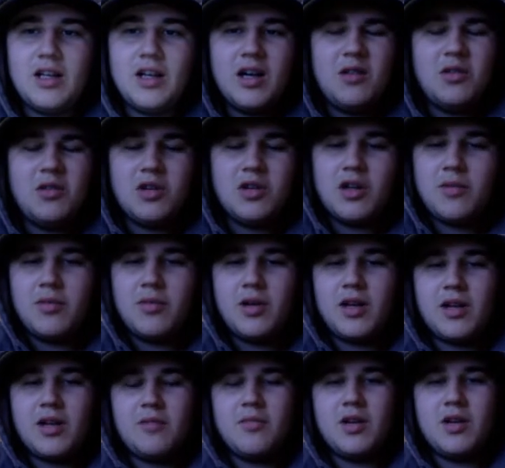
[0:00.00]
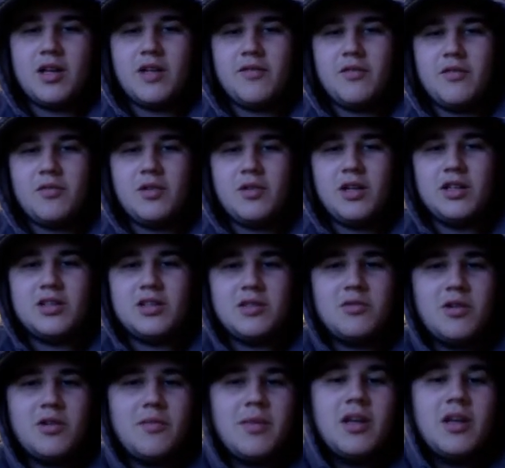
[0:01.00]
I'm not going to put it in my Ether wallet because I
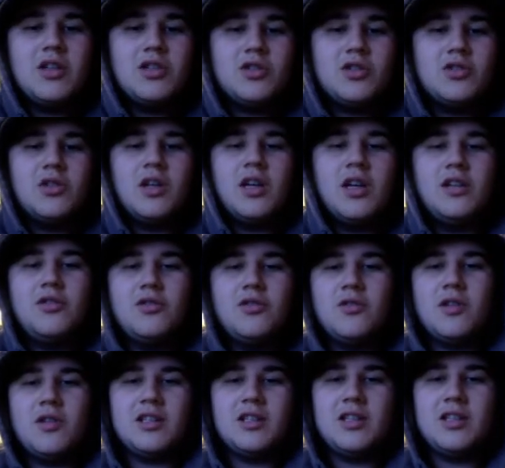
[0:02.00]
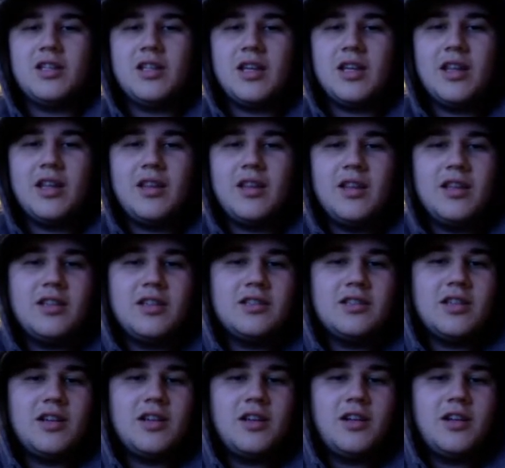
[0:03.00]
want to make sure that I do actually get this
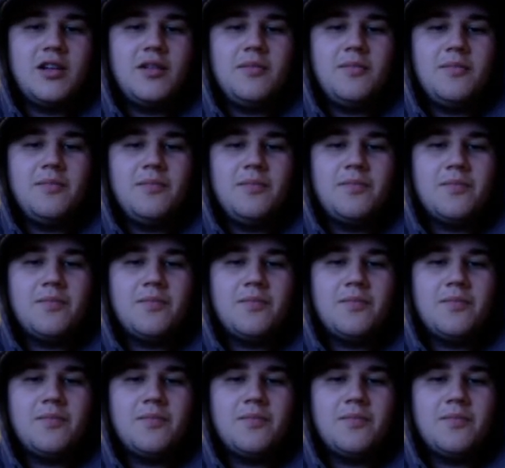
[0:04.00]
um,